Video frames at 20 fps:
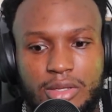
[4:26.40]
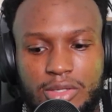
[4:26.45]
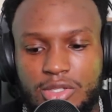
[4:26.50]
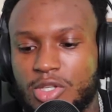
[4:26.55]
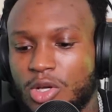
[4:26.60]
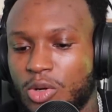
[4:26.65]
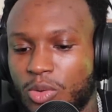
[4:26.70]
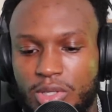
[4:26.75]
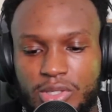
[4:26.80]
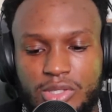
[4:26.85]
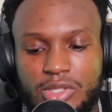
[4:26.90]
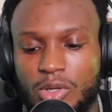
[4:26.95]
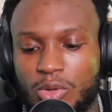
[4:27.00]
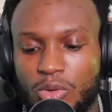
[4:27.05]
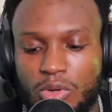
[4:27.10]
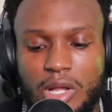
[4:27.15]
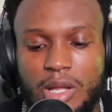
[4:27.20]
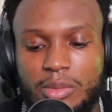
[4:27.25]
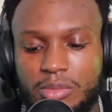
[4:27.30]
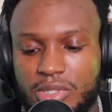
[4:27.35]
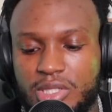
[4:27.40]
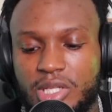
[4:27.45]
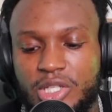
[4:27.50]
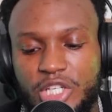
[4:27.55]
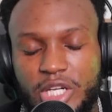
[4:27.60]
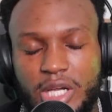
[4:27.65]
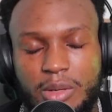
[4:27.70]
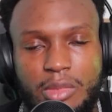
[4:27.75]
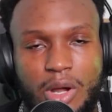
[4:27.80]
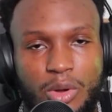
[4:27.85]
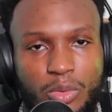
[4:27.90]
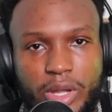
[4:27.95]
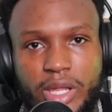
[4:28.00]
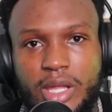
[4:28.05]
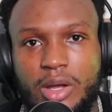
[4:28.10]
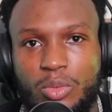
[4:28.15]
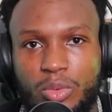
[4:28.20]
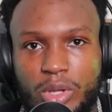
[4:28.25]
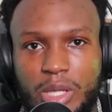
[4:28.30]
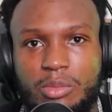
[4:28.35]
so and so comes to check my
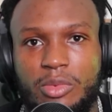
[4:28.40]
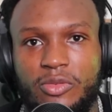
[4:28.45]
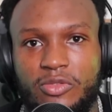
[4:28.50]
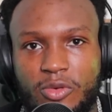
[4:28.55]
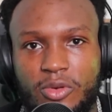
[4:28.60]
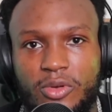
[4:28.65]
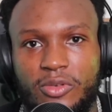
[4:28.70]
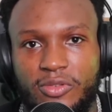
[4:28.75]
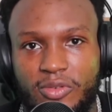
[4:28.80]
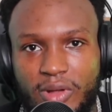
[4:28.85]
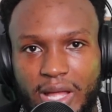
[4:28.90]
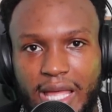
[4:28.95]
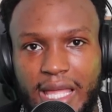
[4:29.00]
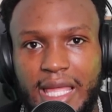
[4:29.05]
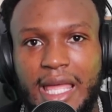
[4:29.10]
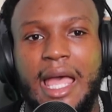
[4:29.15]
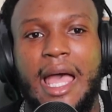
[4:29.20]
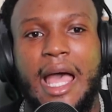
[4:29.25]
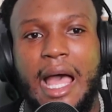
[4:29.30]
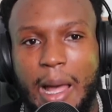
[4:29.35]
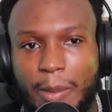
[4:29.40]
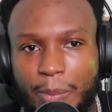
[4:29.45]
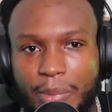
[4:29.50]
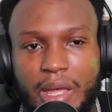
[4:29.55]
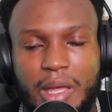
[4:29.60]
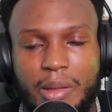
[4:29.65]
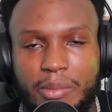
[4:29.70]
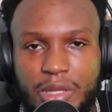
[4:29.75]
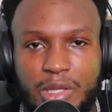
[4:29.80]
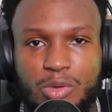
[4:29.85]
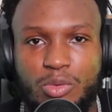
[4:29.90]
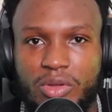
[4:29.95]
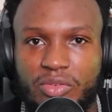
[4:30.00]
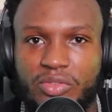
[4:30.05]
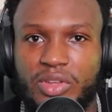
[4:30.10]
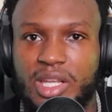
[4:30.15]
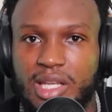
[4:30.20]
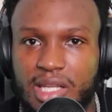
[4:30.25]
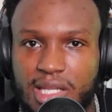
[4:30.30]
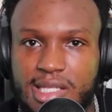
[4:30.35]
weight a week before the fight, I better be
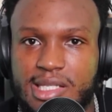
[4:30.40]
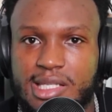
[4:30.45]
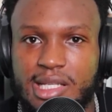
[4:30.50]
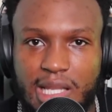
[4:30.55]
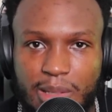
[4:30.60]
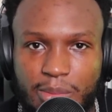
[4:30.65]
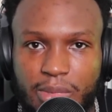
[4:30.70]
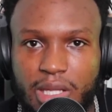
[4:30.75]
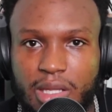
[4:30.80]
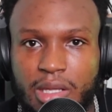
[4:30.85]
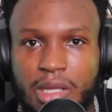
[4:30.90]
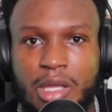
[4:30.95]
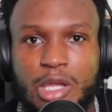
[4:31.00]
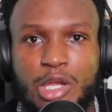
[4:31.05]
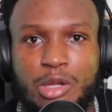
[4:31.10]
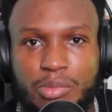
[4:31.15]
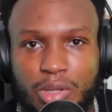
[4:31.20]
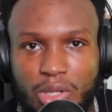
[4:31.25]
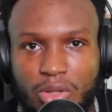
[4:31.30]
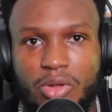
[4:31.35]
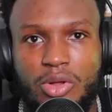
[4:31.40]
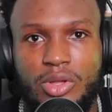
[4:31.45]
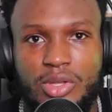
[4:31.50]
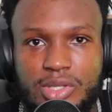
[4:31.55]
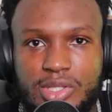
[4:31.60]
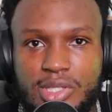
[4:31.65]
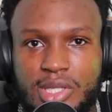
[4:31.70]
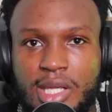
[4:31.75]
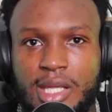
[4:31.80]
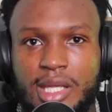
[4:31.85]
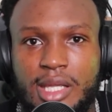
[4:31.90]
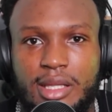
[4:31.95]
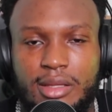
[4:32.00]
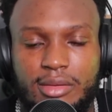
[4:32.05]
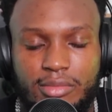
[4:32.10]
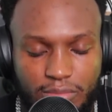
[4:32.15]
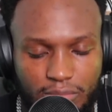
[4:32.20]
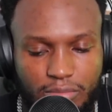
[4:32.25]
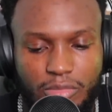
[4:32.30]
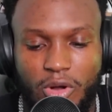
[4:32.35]
within this limit because
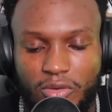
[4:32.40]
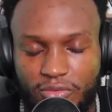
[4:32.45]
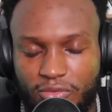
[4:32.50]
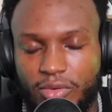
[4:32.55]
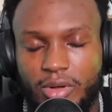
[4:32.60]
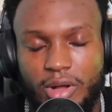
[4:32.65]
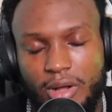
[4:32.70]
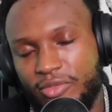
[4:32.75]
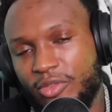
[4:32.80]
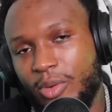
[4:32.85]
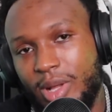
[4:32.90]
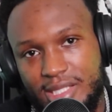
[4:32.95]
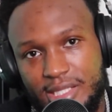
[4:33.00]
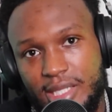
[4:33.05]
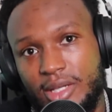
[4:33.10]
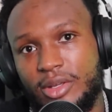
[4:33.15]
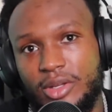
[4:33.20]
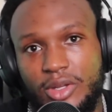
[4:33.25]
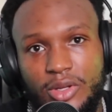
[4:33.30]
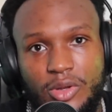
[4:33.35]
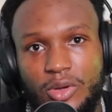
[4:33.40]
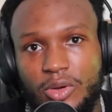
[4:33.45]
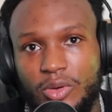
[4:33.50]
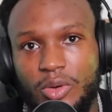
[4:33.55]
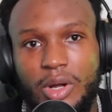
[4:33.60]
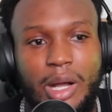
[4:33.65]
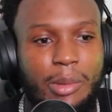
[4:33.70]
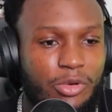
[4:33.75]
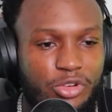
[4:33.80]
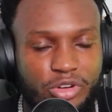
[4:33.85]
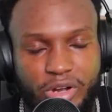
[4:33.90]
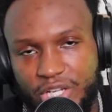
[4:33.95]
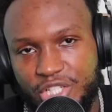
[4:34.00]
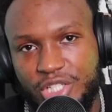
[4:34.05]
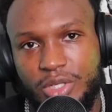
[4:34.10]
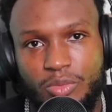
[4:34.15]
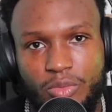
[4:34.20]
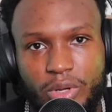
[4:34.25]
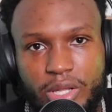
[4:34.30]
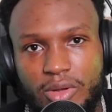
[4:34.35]
otherwise they're gonna know I'm
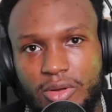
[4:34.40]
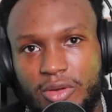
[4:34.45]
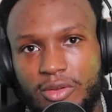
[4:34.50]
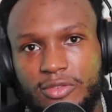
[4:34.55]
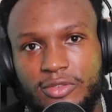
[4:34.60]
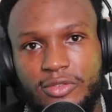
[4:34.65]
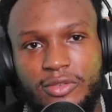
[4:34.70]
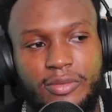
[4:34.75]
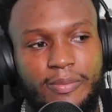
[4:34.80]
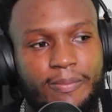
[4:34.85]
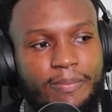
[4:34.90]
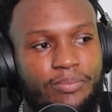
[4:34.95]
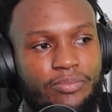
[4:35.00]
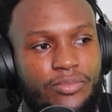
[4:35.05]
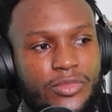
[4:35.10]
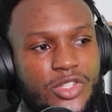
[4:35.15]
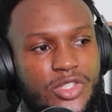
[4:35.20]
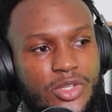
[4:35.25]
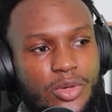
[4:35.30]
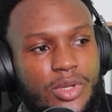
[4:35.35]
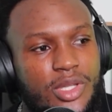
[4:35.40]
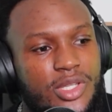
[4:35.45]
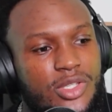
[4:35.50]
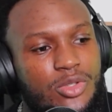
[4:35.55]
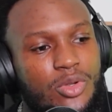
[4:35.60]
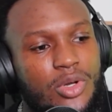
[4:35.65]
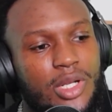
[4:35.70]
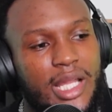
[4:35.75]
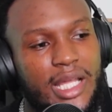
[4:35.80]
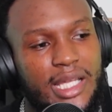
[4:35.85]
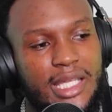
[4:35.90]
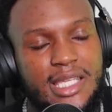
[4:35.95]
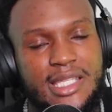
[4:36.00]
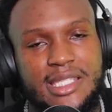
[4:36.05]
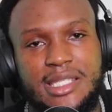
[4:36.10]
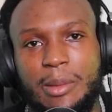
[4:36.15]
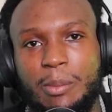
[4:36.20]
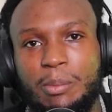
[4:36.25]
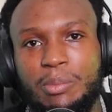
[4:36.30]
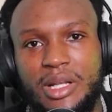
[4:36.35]
crashing weight off. So it's not like
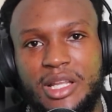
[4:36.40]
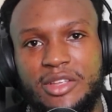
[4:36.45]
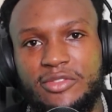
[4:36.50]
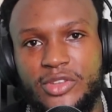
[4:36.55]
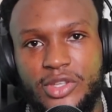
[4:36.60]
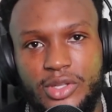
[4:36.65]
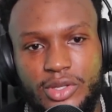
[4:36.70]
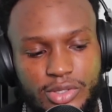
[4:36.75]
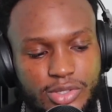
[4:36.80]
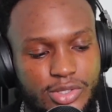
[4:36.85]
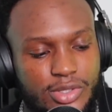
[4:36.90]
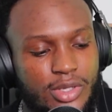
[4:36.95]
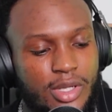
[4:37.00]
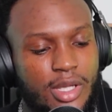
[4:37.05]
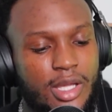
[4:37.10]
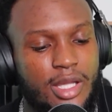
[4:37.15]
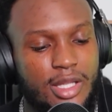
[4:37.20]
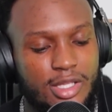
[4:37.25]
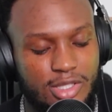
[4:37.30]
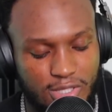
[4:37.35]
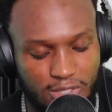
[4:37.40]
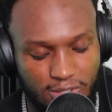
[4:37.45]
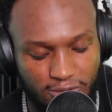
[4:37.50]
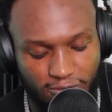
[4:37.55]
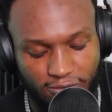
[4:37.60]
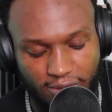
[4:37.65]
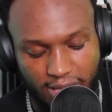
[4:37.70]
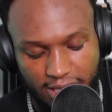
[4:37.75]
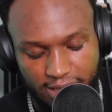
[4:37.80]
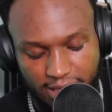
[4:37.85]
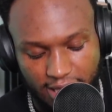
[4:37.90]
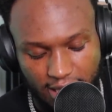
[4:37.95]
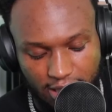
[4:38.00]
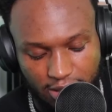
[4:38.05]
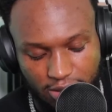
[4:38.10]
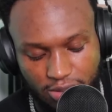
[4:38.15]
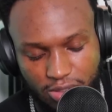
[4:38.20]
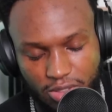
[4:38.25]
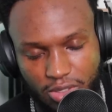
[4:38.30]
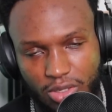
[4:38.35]
he's oblivious to the fact
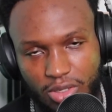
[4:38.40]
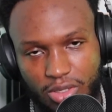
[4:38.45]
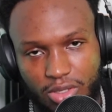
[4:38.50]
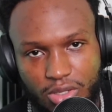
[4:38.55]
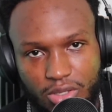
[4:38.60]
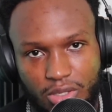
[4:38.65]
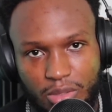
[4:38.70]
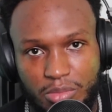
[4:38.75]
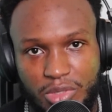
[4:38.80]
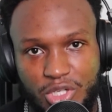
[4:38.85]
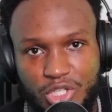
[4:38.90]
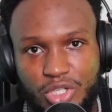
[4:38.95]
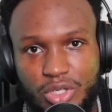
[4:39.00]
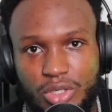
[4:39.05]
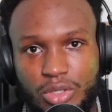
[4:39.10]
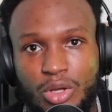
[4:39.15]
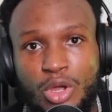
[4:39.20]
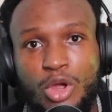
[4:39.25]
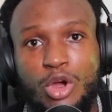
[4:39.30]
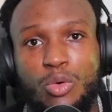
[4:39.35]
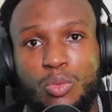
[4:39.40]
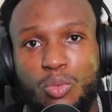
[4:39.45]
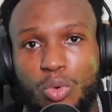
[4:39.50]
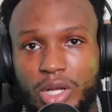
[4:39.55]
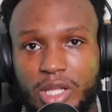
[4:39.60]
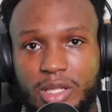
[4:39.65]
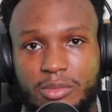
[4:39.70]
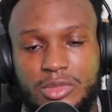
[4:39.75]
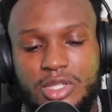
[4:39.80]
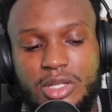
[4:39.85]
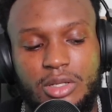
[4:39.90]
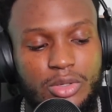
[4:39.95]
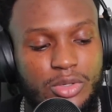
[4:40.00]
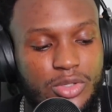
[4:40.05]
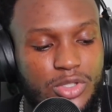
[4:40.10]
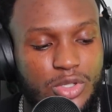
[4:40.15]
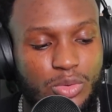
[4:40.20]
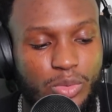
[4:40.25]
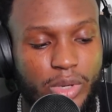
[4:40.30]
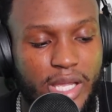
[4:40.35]
that the commission want him to
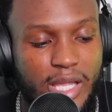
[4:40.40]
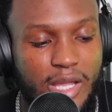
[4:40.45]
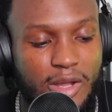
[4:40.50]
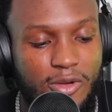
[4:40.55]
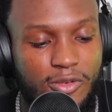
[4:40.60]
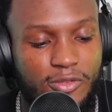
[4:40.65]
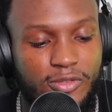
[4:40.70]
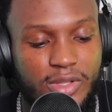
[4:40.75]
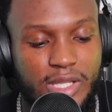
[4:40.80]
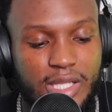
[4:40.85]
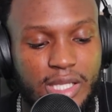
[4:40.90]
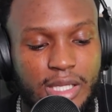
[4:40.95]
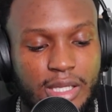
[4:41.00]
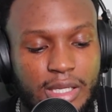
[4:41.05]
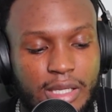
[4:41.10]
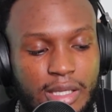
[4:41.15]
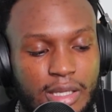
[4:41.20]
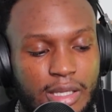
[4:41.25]
lose the weight healthy.